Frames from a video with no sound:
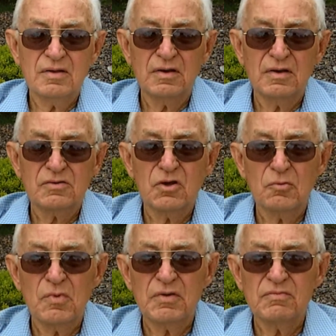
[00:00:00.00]
And they told
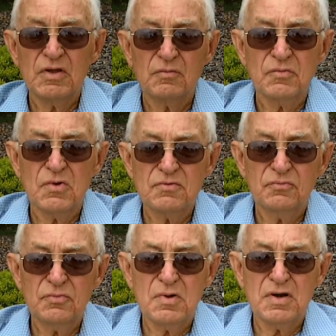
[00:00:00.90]
me that
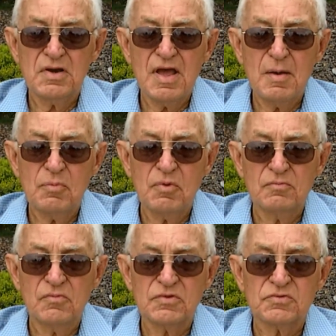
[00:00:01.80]
what had happened
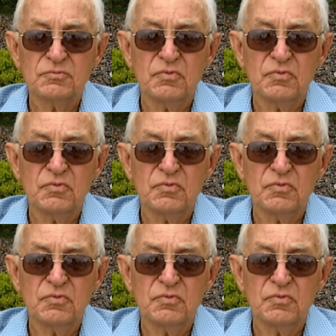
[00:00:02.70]
was